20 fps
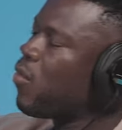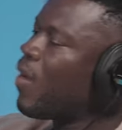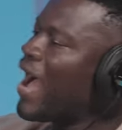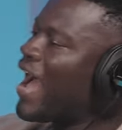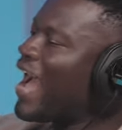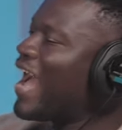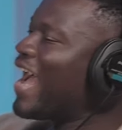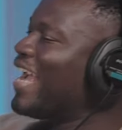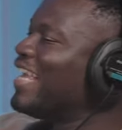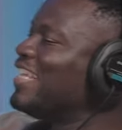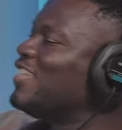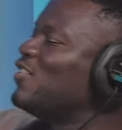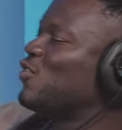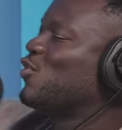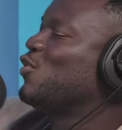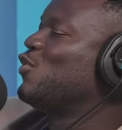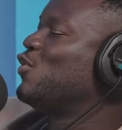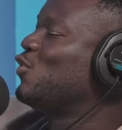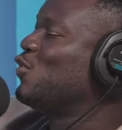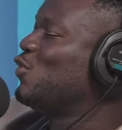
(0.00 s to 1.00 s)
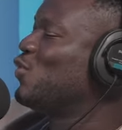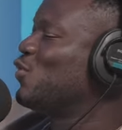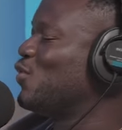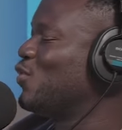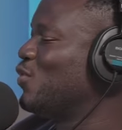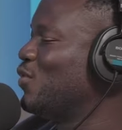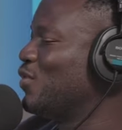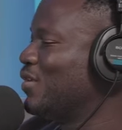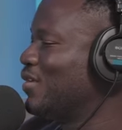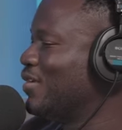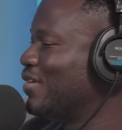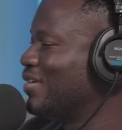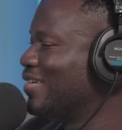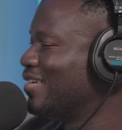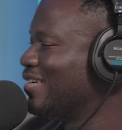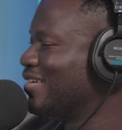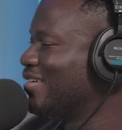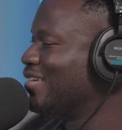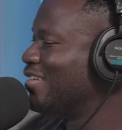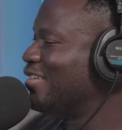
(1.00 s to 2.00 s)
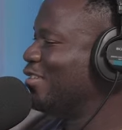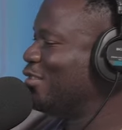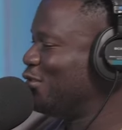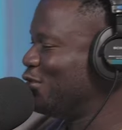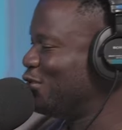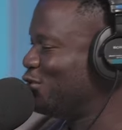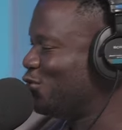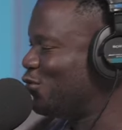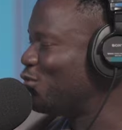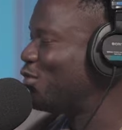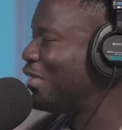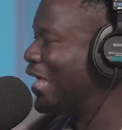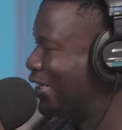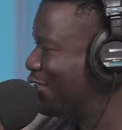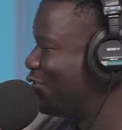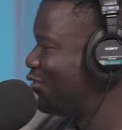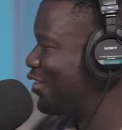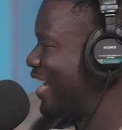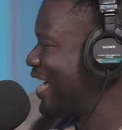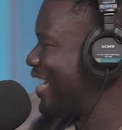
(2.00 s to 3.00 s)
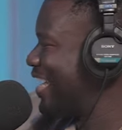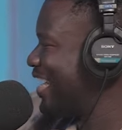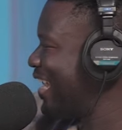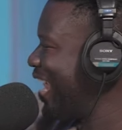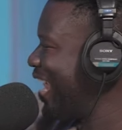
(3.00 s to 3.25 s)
why did you do that track?